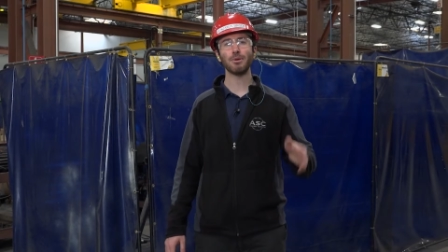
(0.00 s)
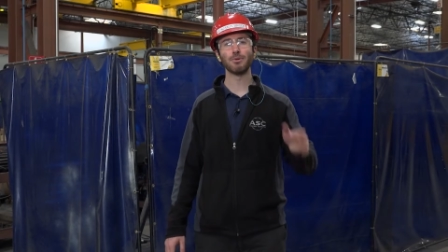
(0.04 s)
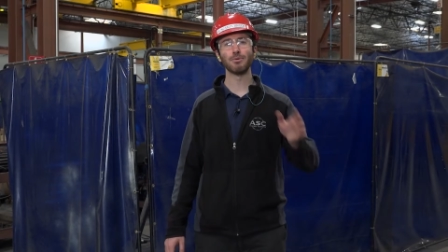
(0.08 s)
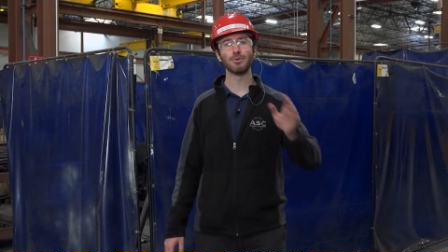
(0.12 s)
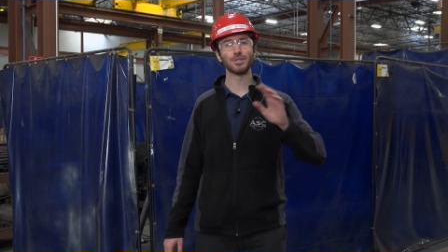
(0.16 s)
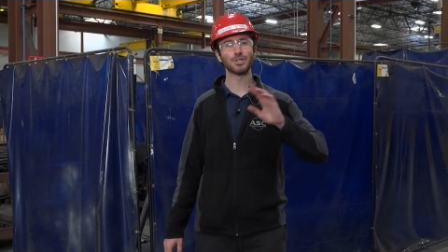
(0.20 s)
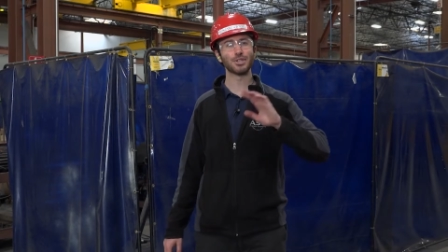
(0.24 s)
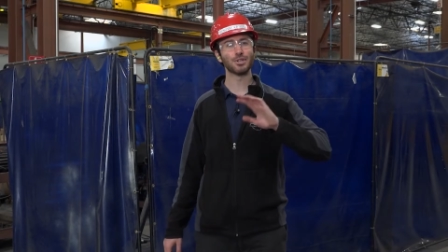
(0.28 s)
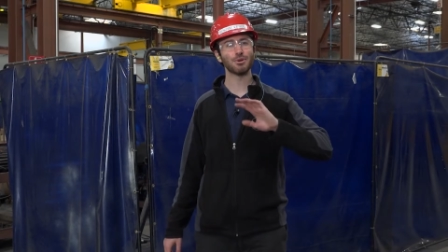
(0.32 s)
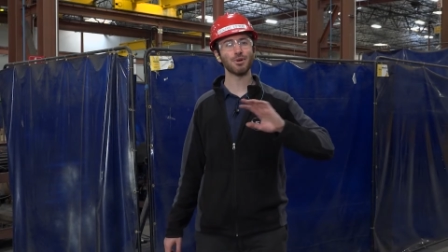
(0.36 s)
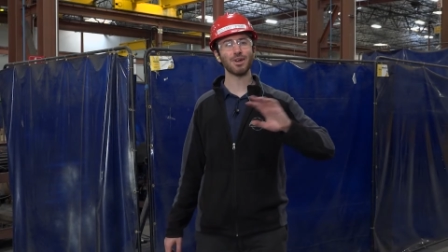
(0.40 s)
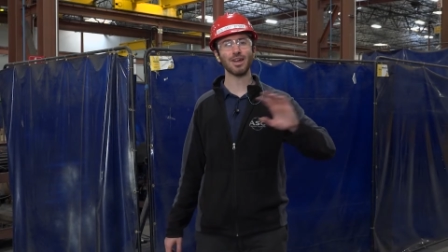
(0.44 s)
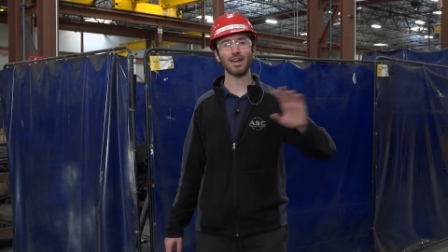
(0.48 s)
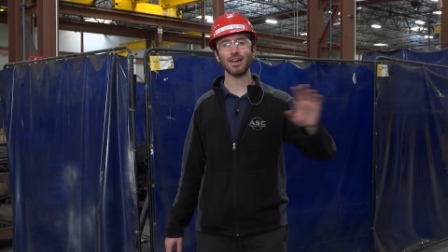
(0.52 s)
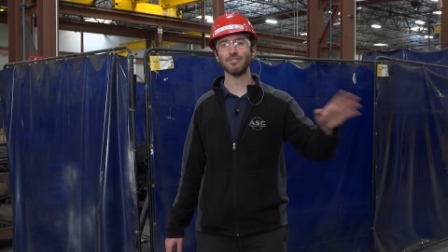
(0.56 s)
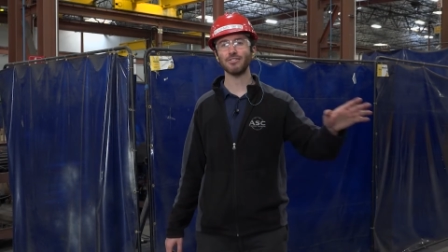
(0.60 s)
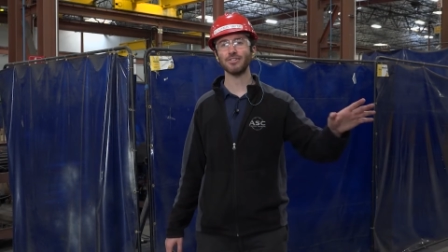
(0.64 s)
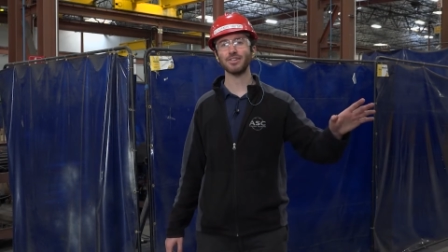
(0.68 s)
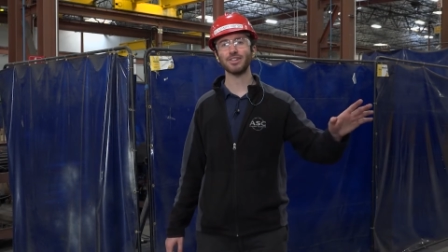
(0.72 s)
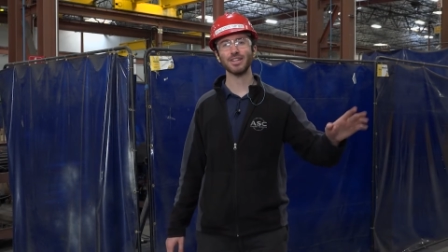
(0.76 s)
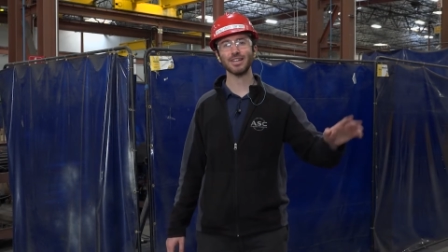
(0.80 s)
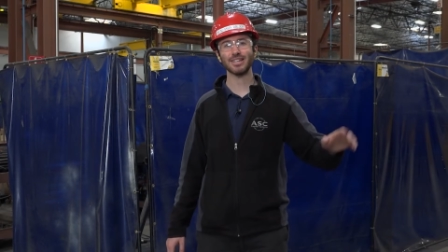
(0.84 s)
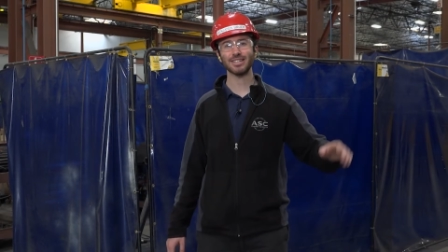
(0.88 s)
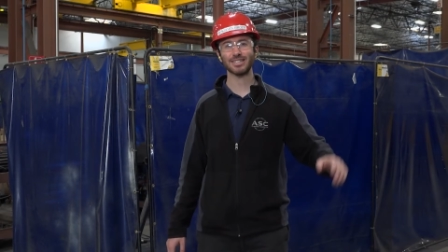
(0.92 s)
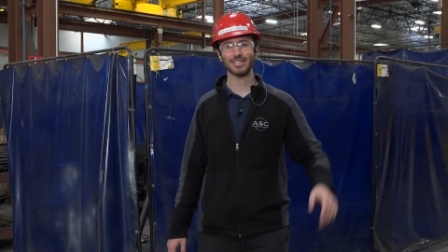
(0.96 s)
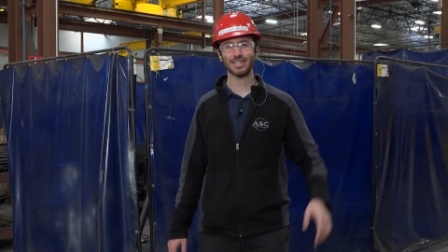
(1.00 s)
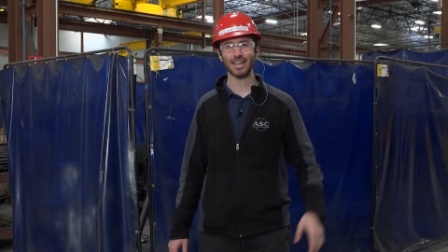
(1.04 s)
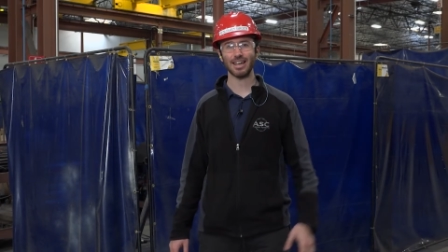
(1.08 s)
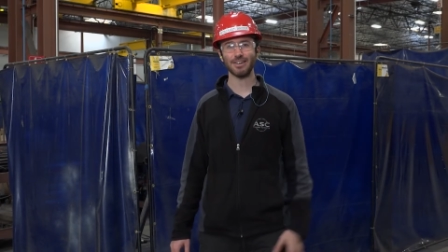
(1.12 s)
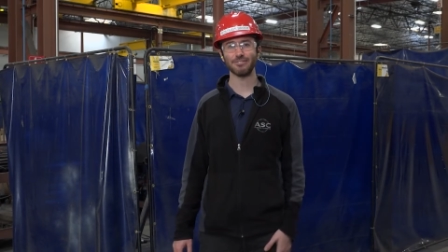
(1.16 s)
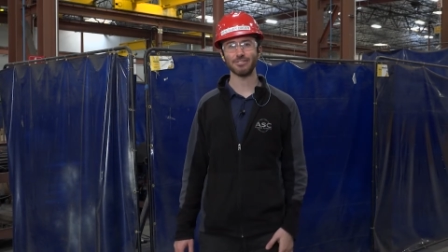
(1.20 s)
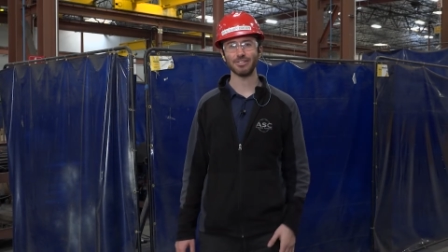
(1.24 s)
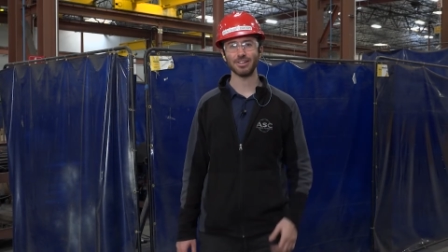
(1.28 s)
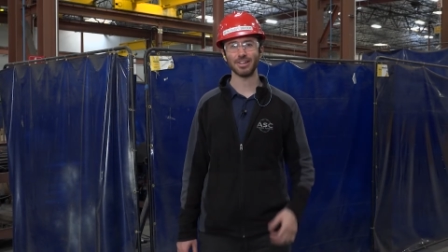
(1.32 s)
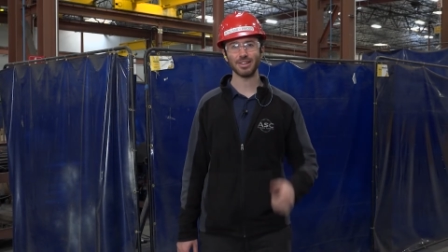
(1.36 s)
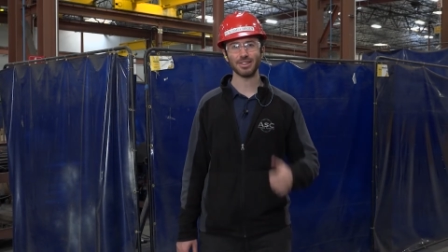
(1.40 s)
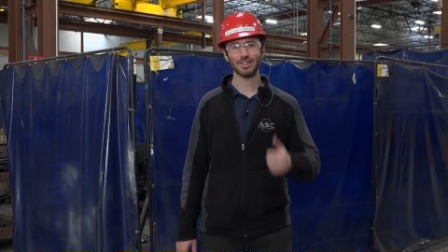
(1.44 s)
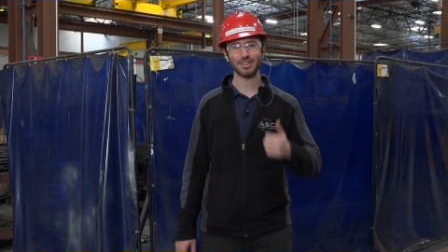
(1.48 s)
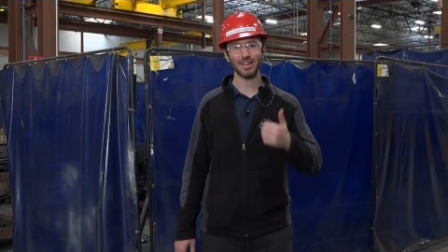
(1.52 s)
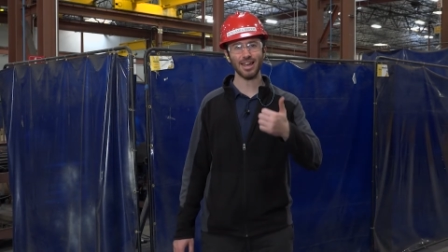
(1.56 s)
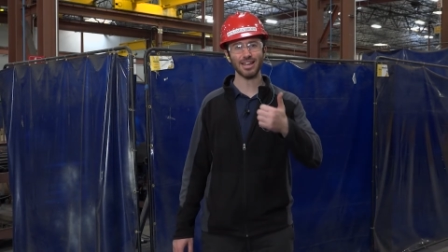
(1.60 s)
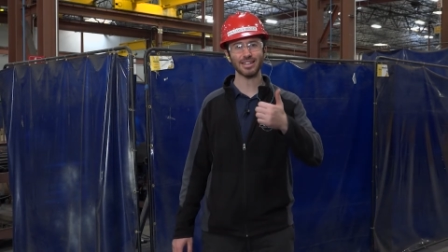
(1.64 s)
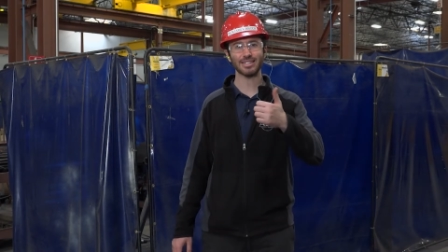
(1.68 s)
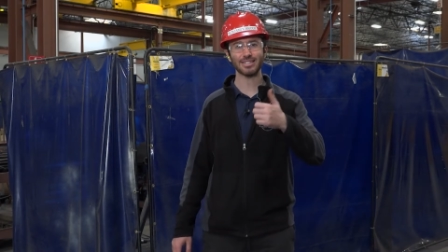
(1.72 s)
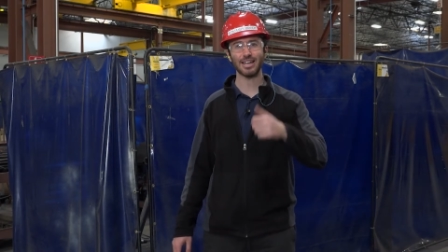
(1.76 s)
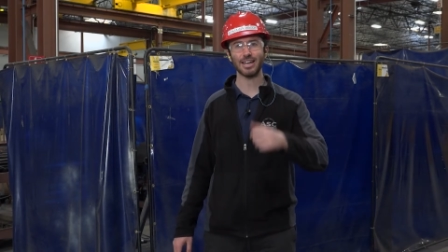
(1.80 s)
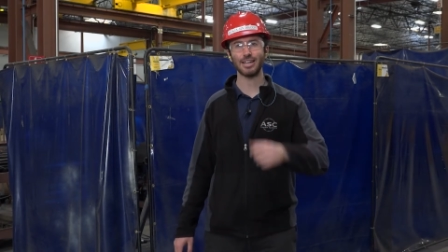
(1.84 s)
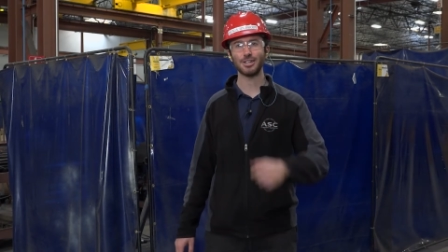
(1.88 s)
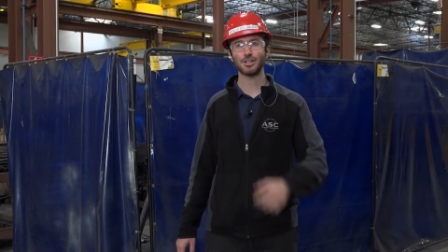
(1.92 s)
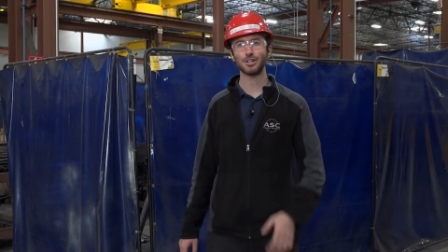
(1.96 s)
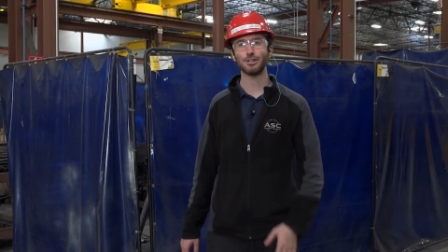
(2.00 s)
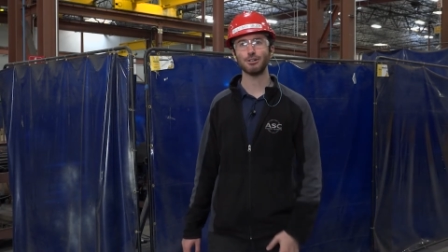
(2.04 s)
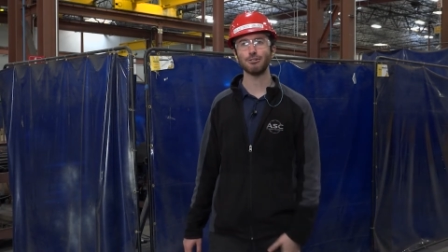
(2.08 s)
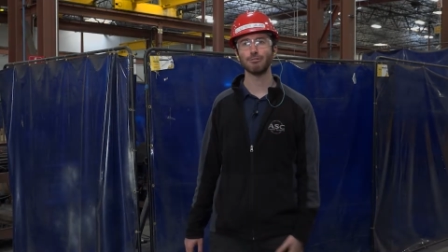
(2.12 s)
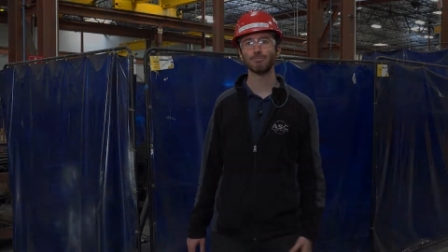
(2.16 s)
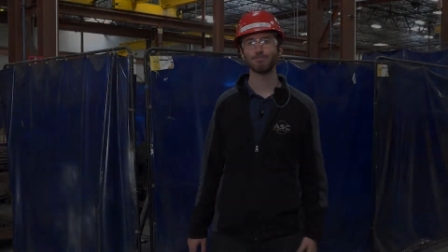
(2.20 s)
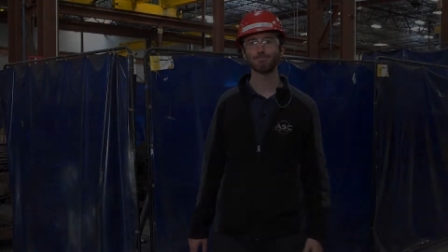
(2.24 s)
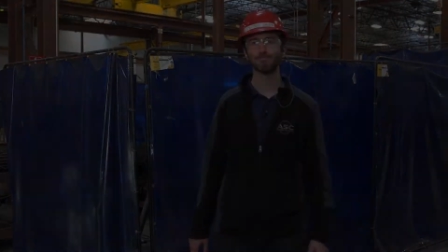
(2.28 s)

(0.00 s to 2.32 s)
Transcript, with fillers: and was doing everything safely. Thanks, Angel.